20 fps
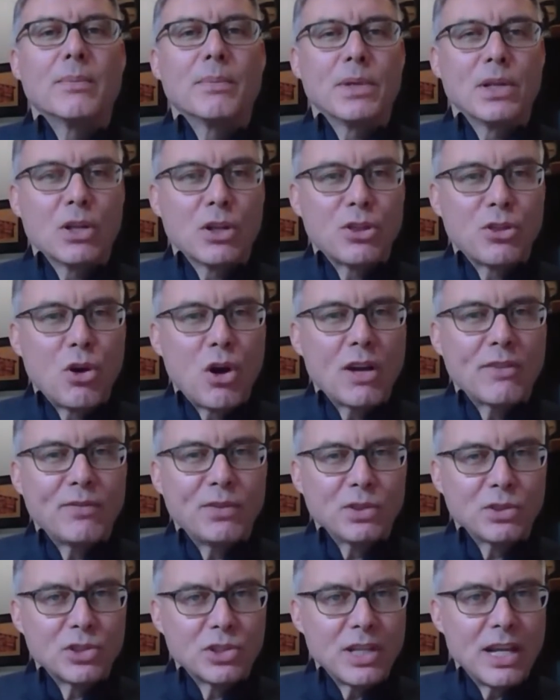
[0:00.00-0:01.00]
in a
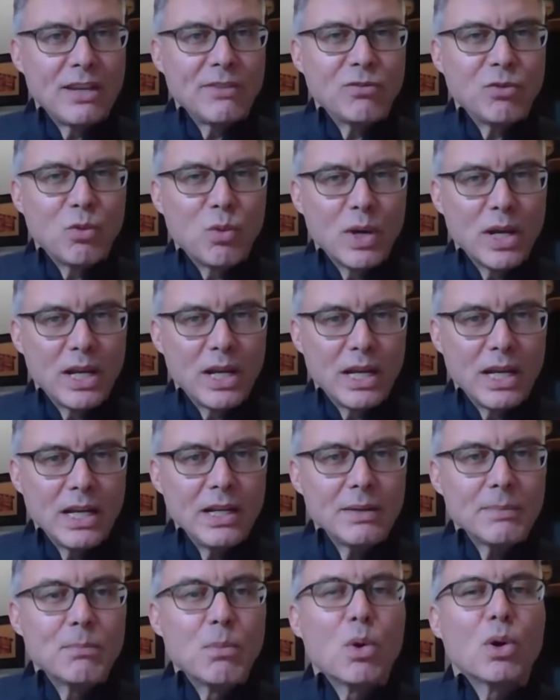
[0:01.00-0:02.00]
thoughtful, safe
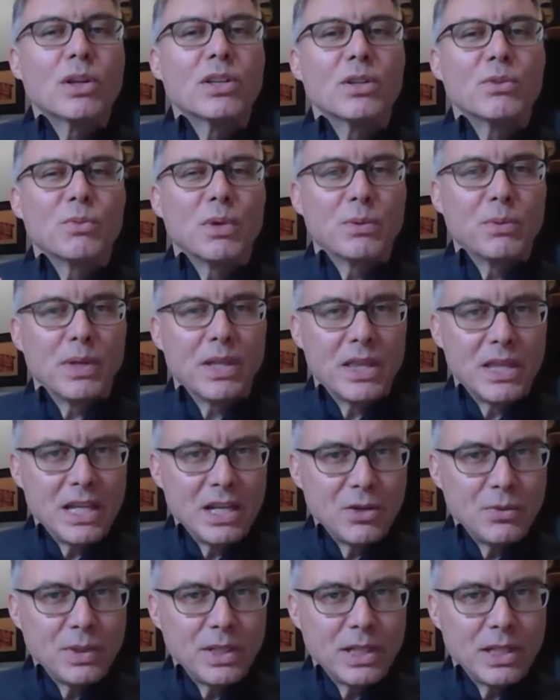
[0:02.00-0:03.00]
way, more than what we
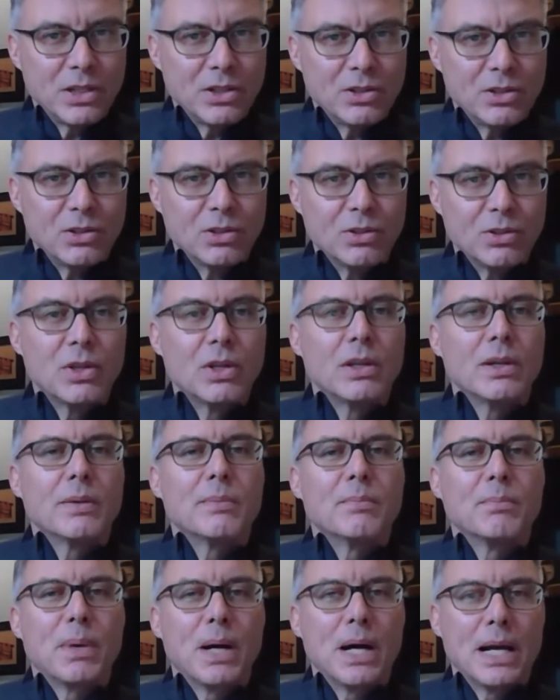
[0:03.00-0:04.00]
think we can do
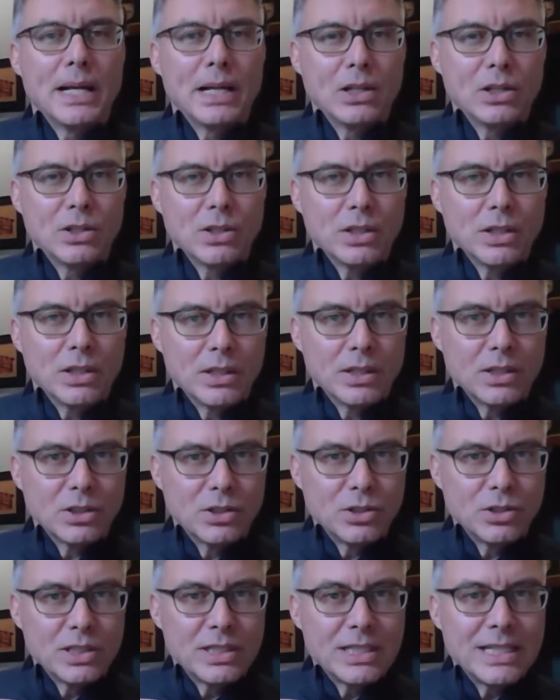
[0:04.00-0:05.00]
by
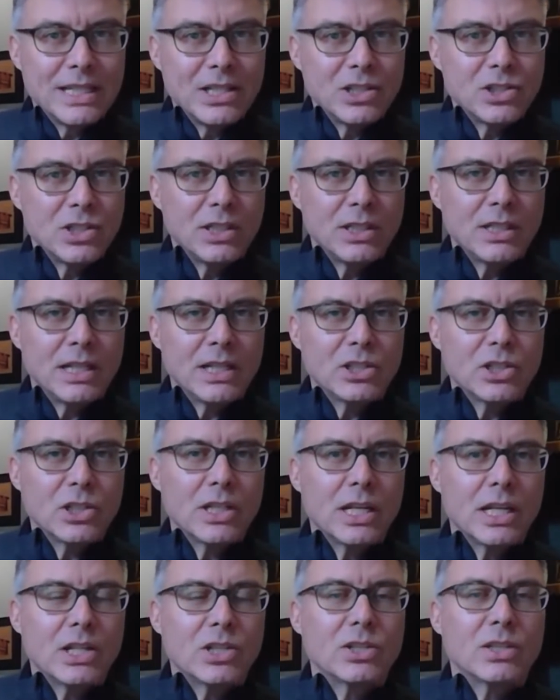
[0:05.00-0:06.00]
good teaching,
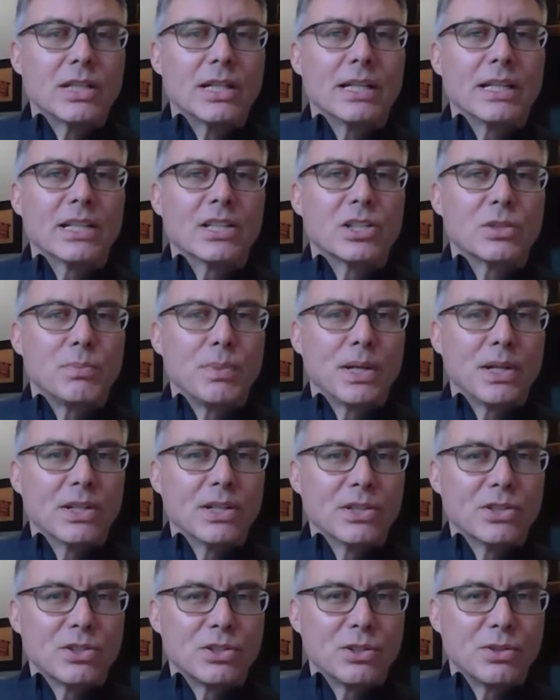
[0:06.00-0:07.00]
education, and
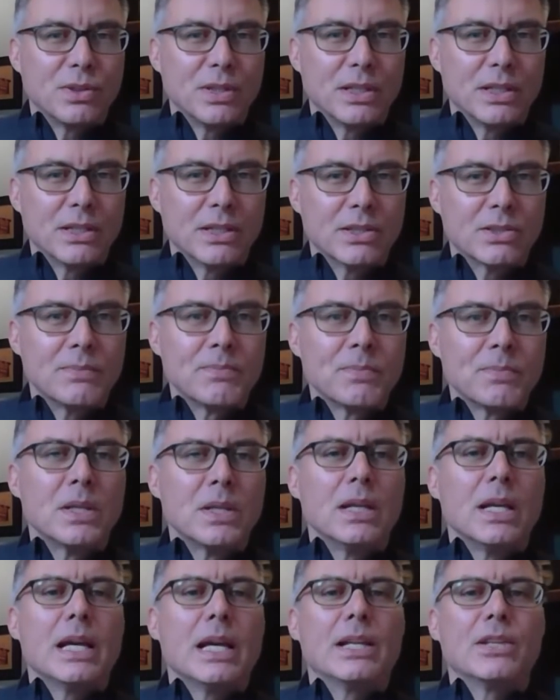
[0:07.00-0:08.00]
experience doing this.
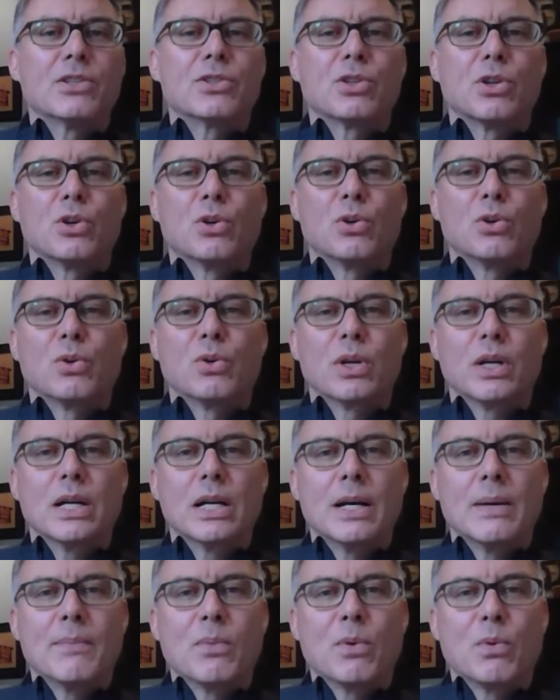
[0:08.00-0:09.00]
And so
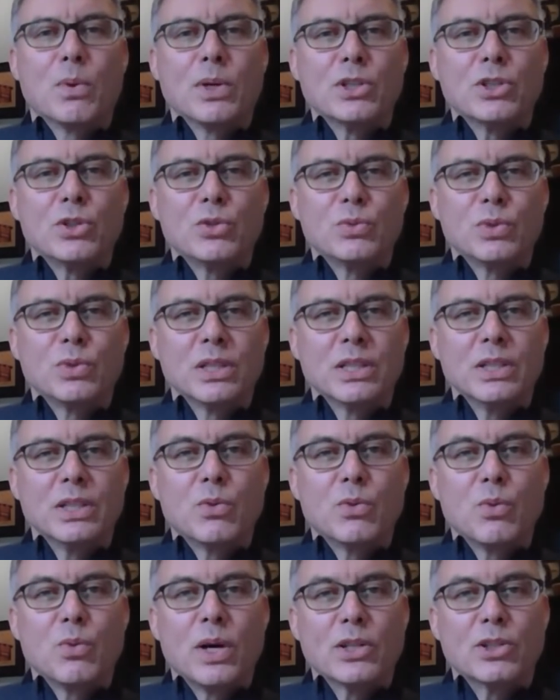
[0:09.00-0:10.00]
what you really
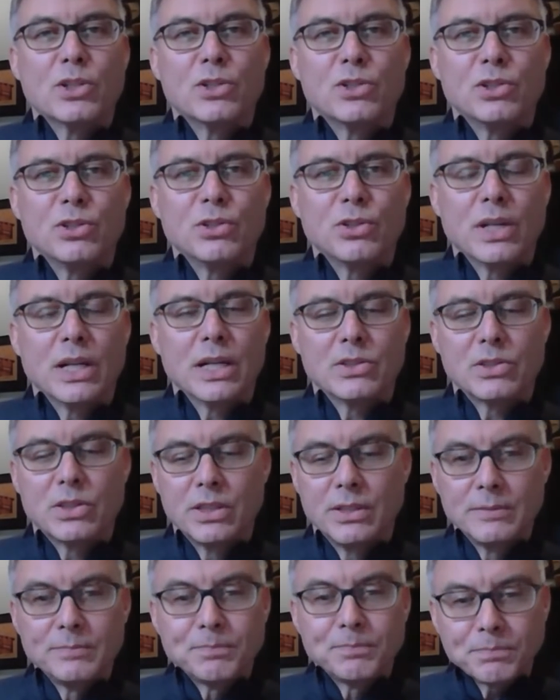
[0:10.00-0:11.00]
want to do, as